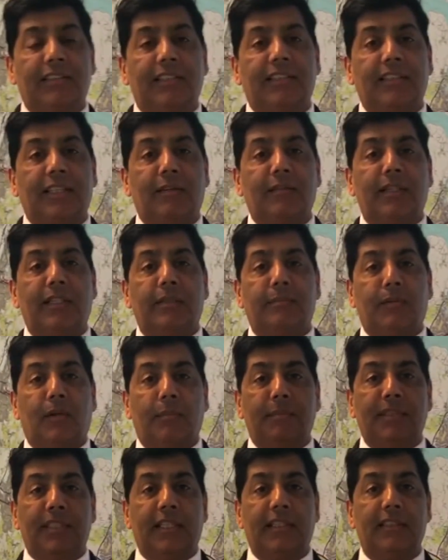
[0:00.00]
to sell these
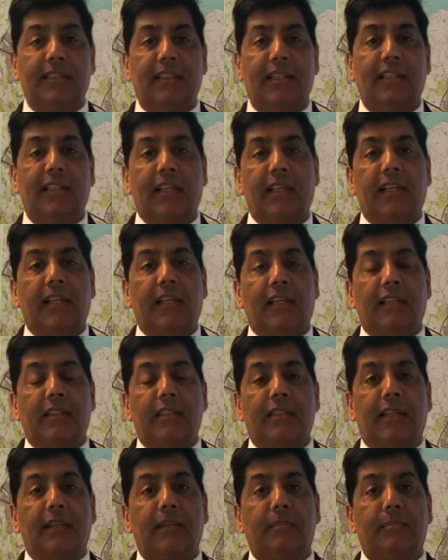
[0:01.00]
properties.
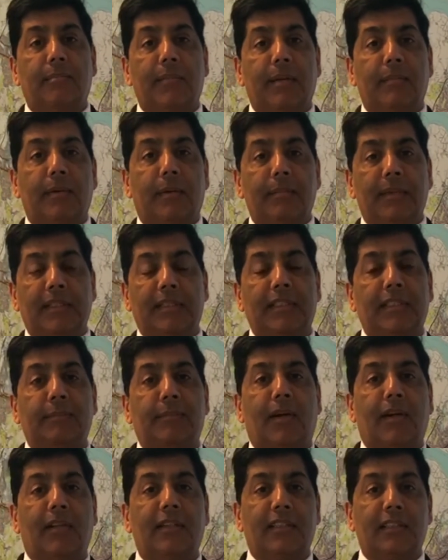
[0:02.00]
So me and my business
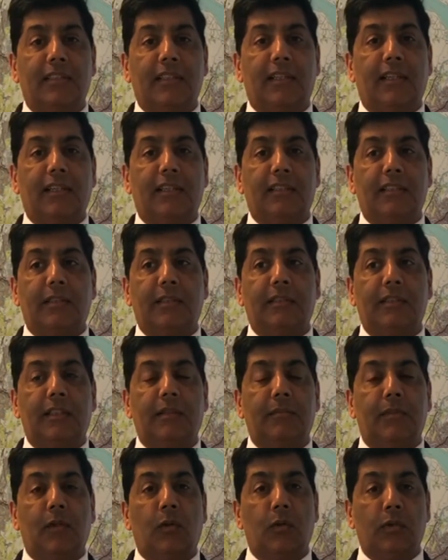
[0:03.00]
partners are going to do a
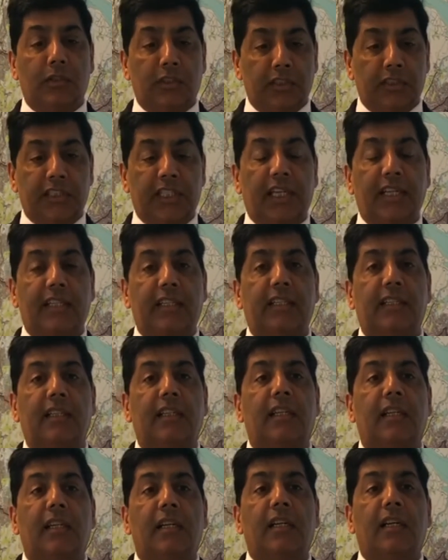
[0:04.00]
Zoom call to check
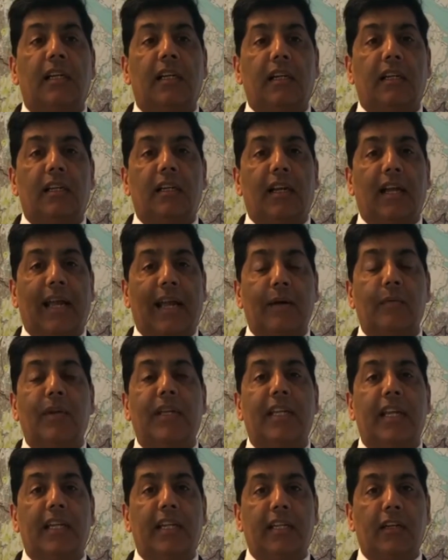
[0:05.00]
how we're
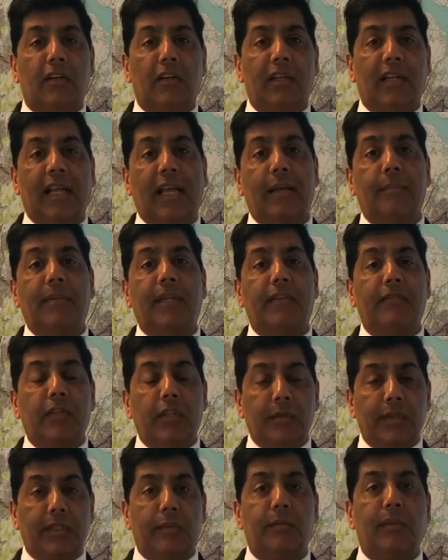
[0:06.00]
getting on, how many
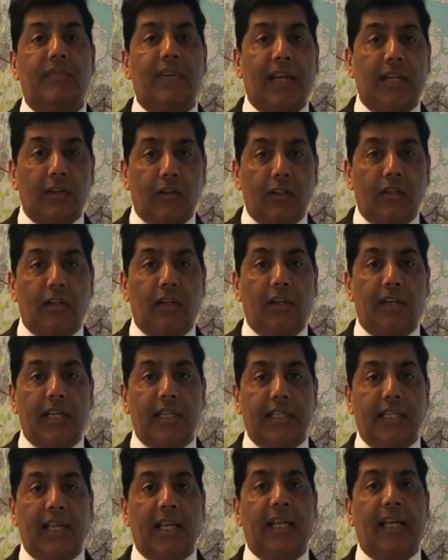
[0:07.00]
viewings we've had
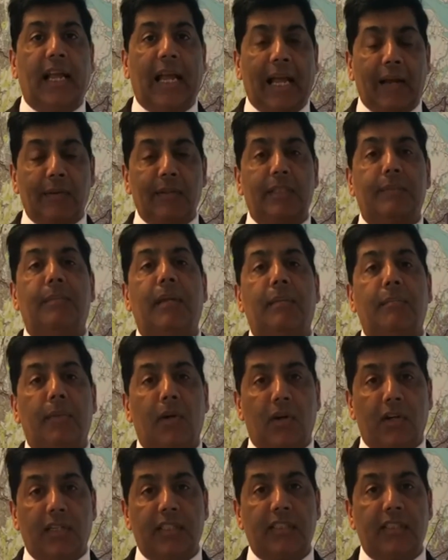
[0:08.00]
online, how it's been
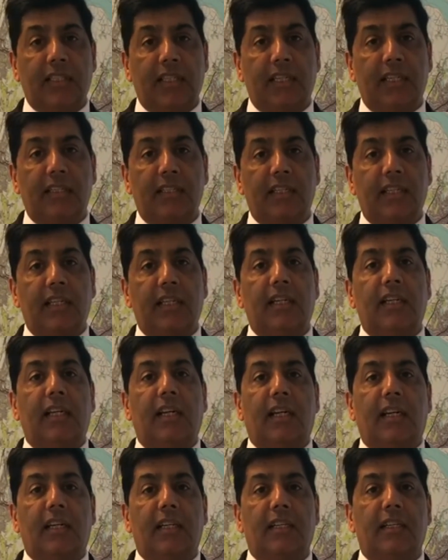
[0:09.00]
marketed.
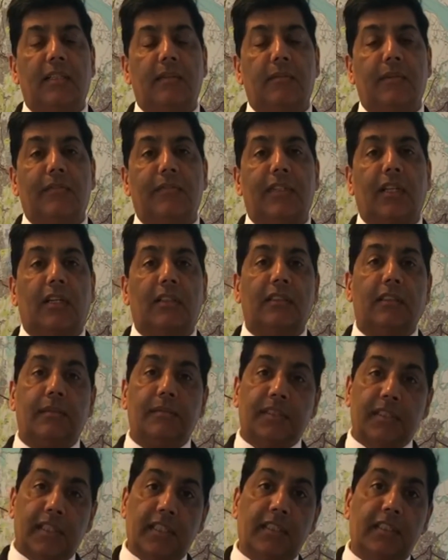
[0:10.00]
We've done some
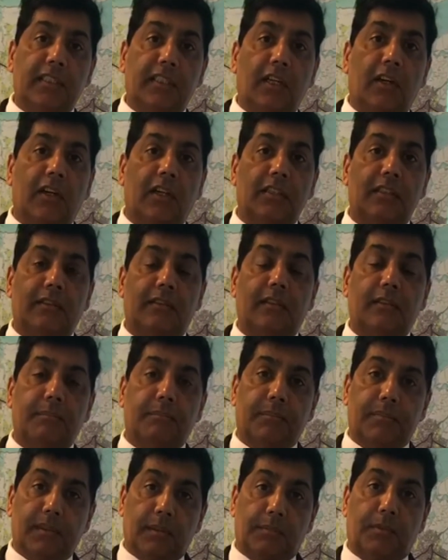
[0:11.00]
CGIs of
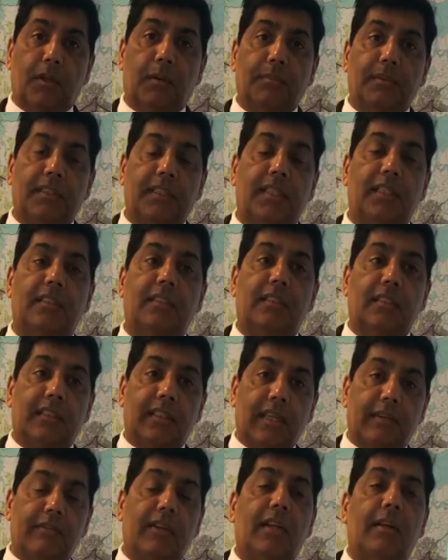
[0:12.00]
the properties to
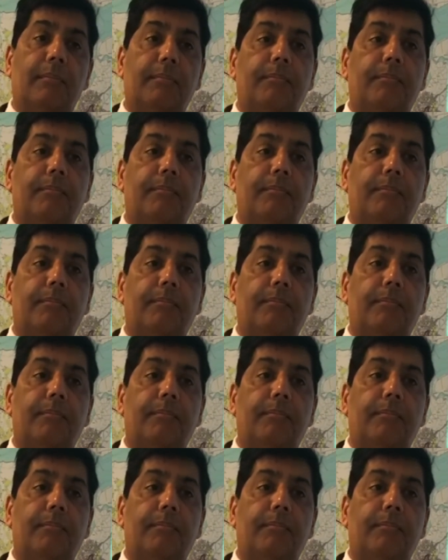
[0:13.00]
give it